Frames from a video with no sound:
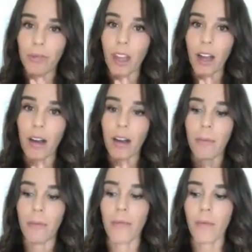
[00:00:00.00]

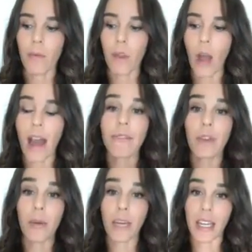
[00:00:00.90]

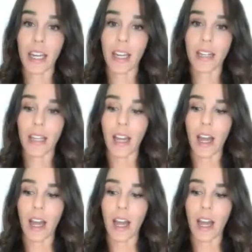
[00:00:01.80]
After I would eat,